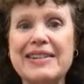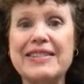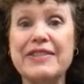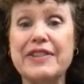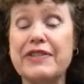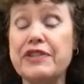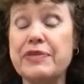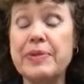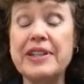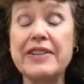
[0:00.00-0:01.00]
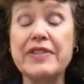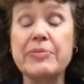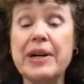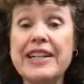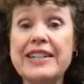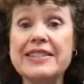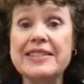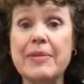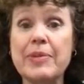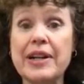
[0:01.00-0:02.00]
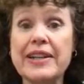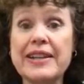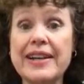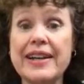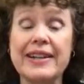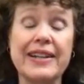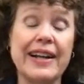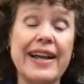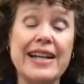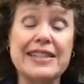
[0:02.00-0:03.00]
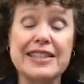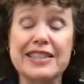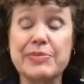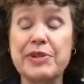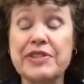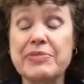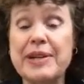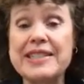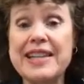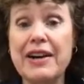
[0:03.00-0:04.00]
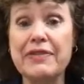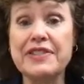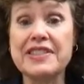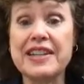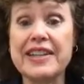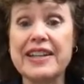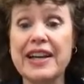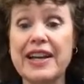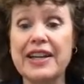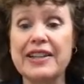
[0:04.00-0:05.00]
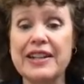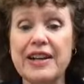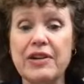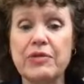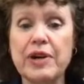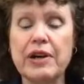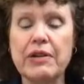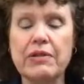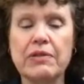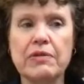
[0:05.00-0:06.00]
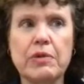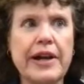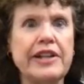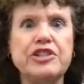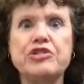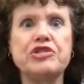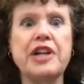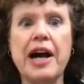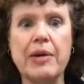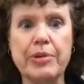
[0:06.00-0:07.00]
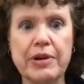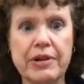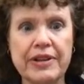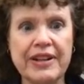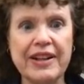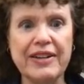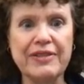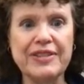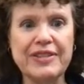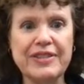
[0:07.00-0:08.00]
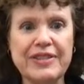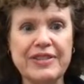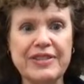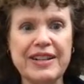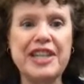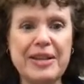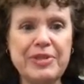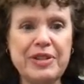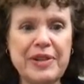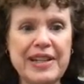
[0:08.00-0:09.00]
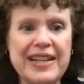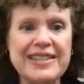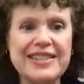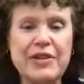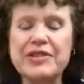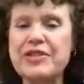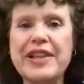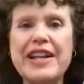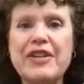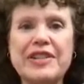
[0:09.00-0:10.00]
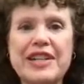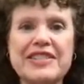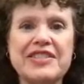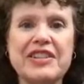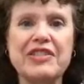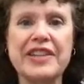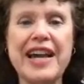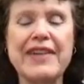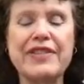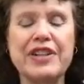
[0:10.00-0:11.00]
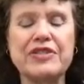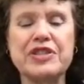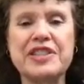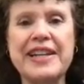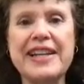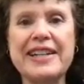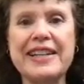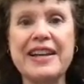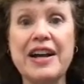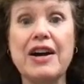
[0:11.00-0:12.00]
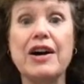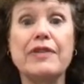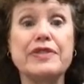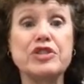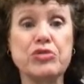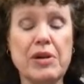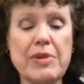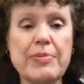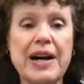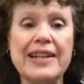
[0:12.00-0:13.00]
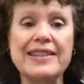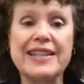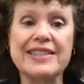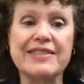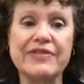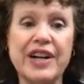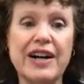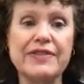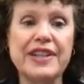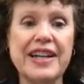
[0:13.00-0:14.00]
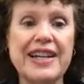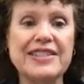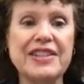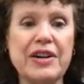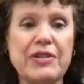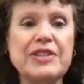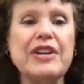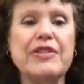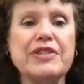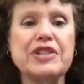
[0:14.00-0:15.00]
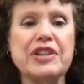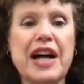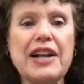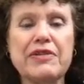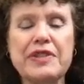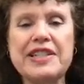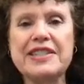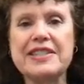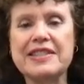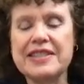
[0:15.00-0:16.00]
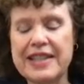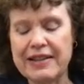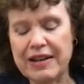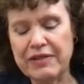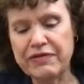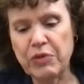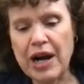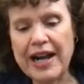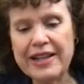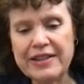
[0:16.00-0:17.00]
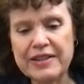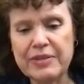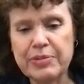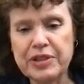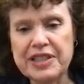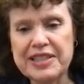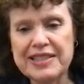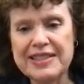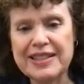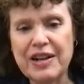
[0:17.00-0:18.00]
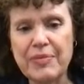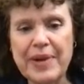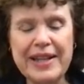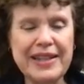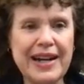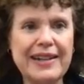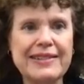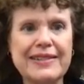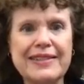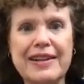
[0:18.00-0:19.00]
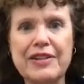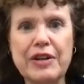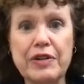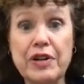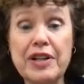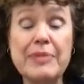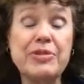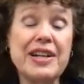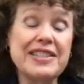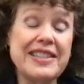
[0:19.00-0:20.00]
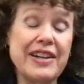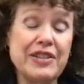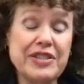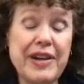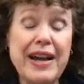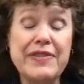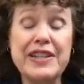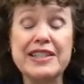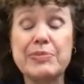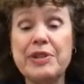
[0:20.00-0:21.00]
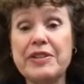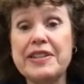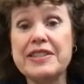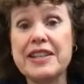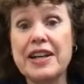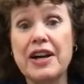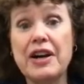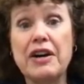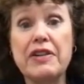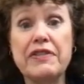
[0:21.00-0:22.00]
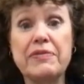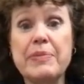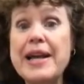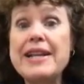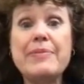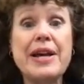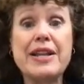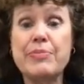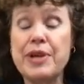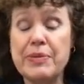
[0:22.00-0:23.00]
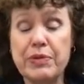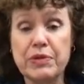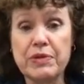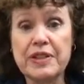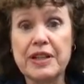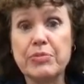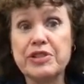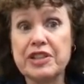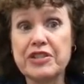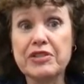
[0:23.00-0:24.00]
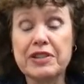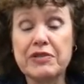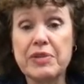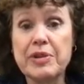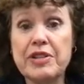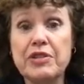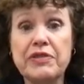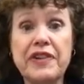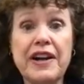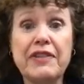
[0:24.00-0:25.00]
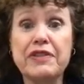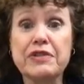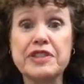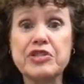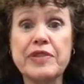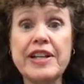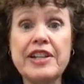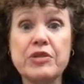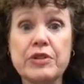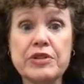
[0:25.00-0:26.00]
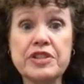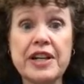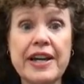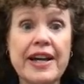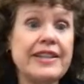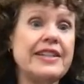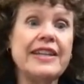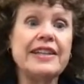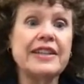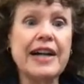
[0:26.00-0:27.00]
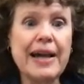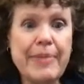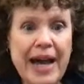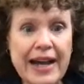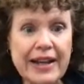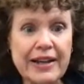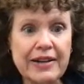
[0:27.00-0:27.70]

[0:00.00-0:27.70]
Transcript: if you've been given money to somebody, and I had this experience myself, it's like, well, why didn't you stop? And why did you keep doing it? So they don't necessarily have an understanding of the trauma bond that's involved. So, there's a lot of reasons of why the police, may not, go along. And plus, they also have the experience of many, many people, particularly women, who file for restraining orders and then take the guy back.